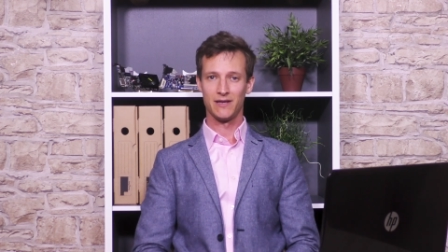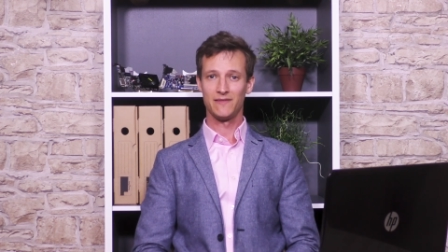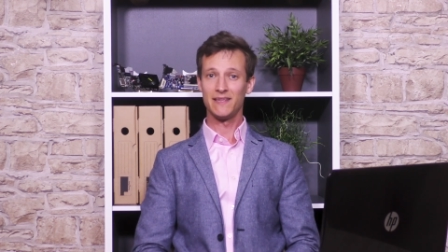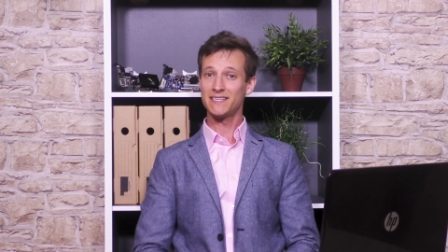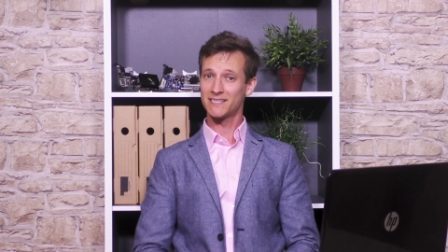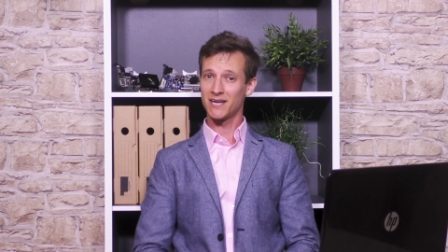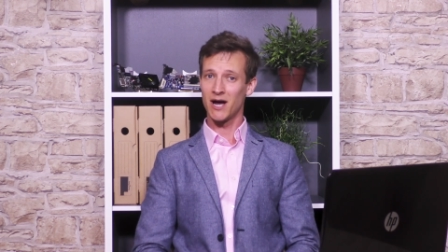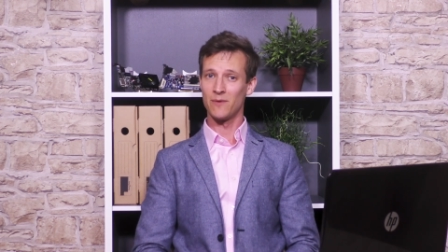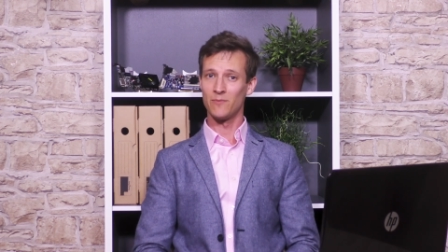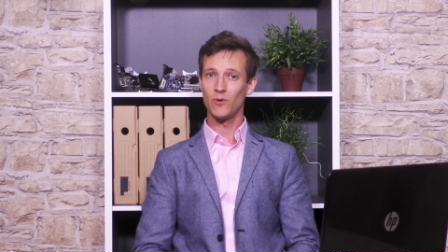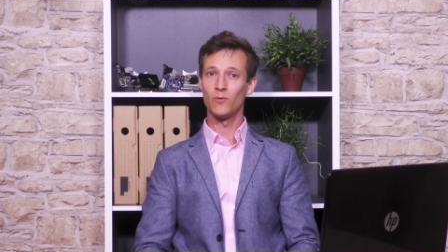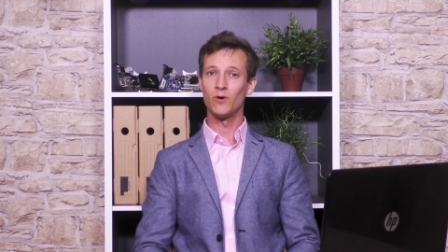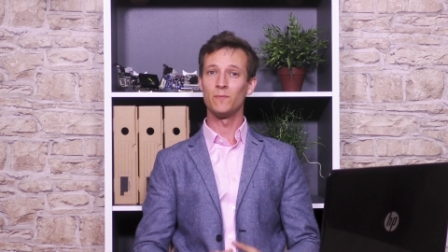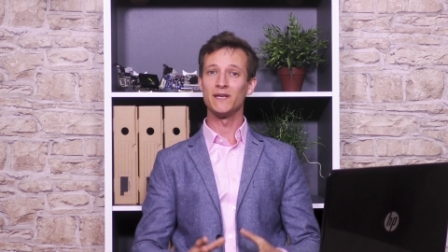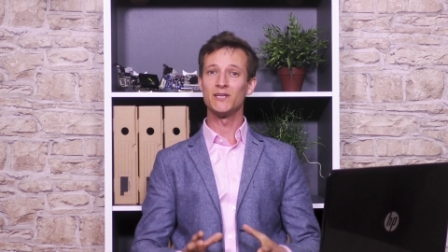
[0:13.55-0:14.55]
This time,
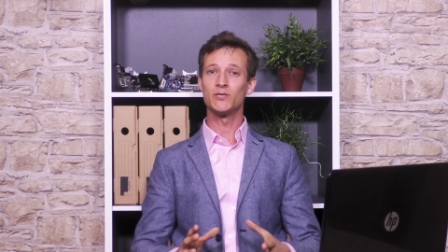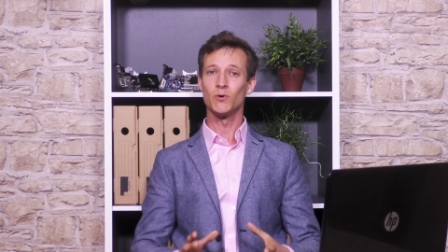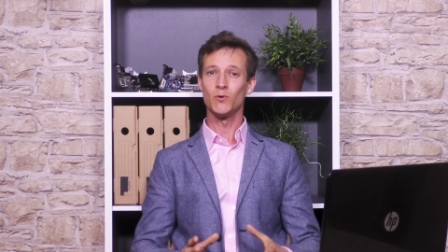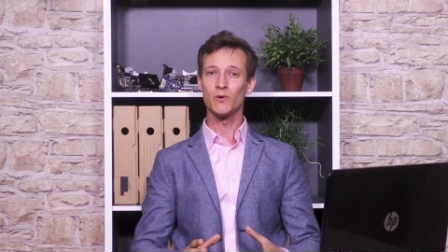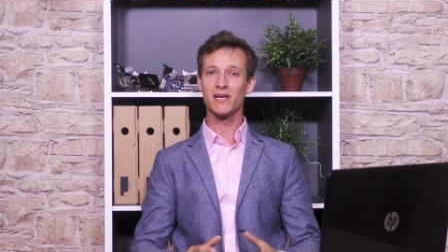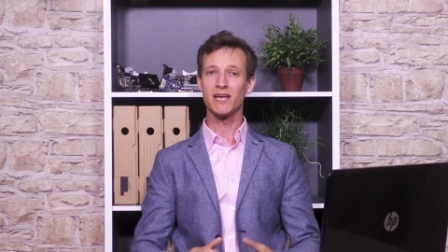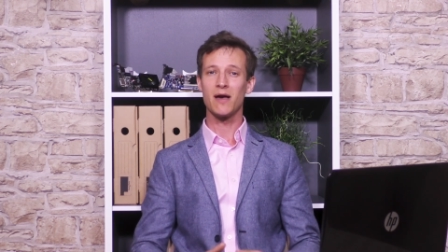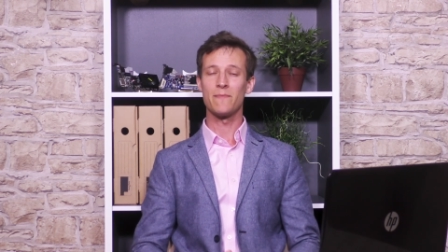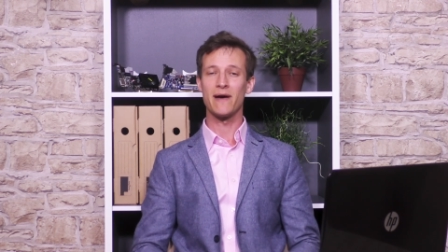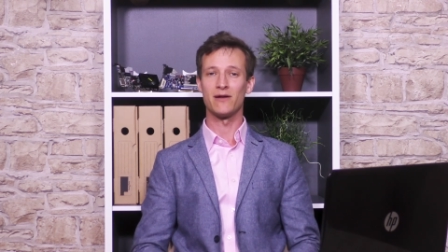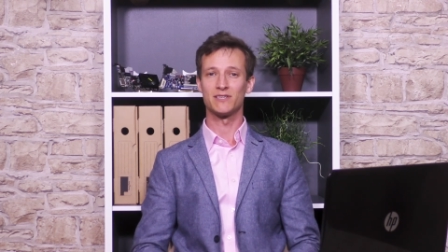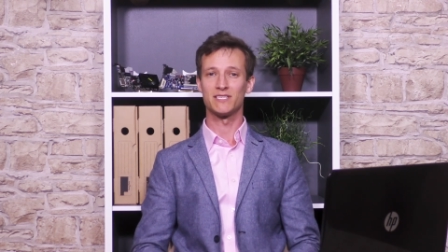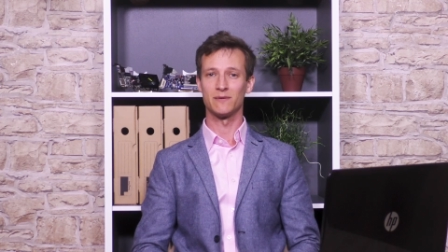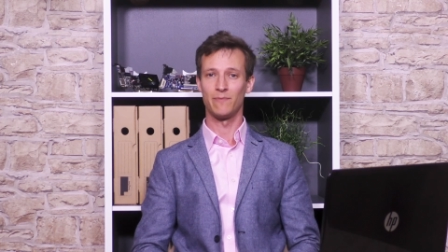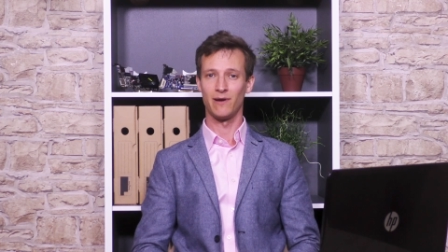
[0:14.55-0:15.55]
we'll be talking
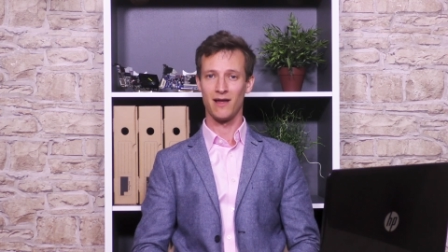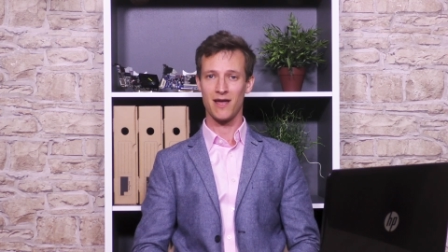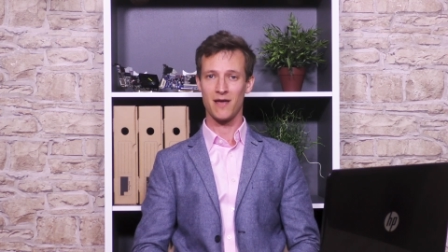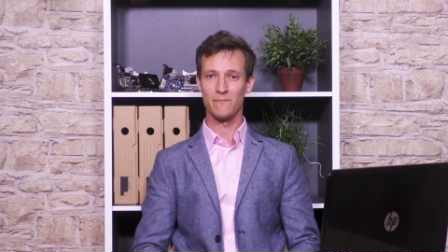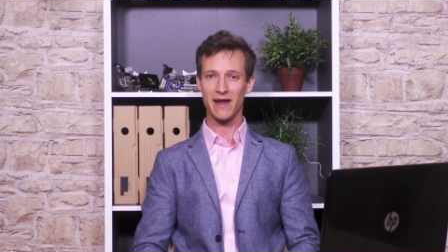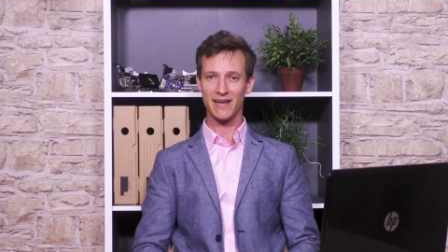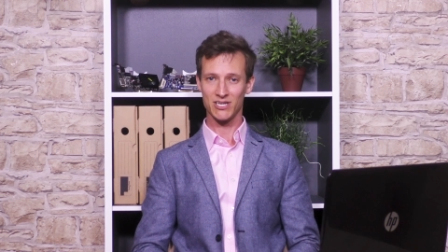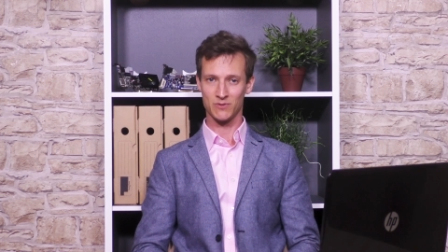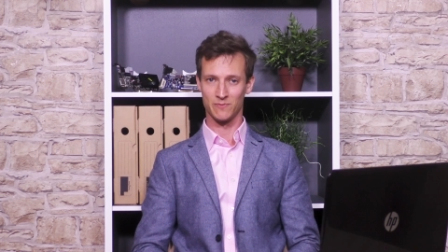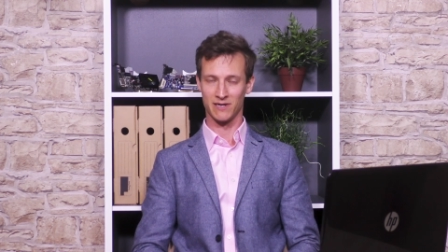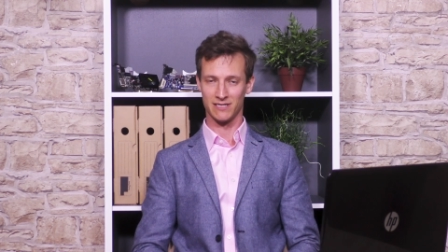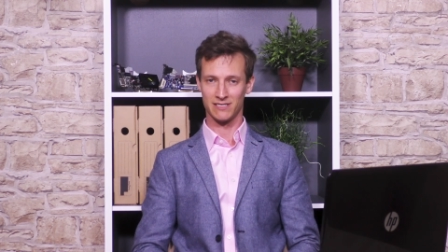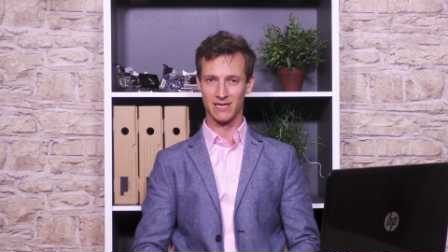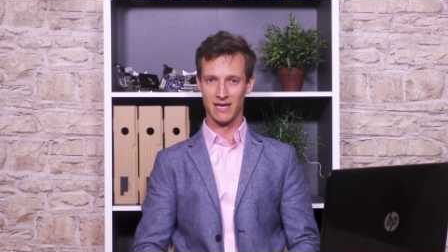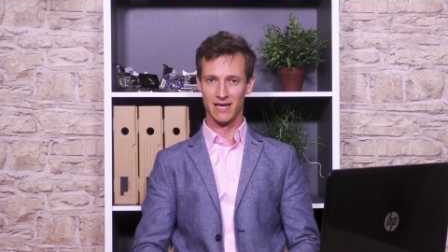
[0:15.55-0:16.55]
about supplier
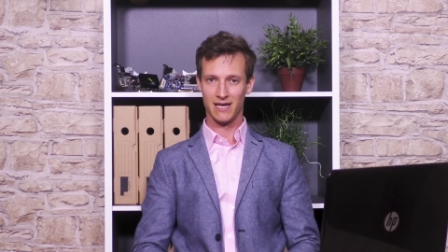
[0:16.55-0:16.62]
management.